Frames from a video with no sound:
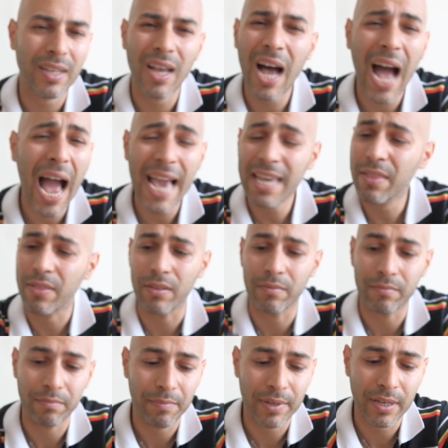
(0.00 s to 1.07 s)
I hate
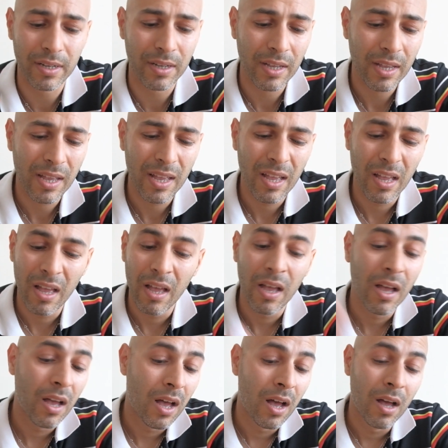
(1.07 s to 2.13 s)
them, but
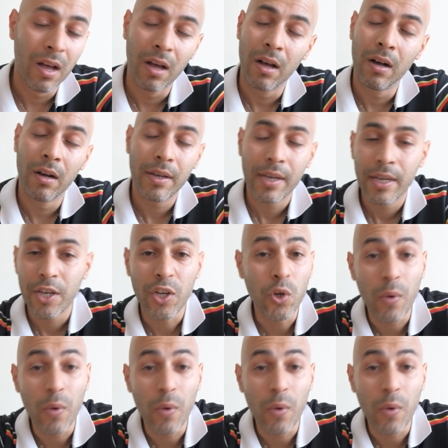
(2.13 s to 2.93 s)
you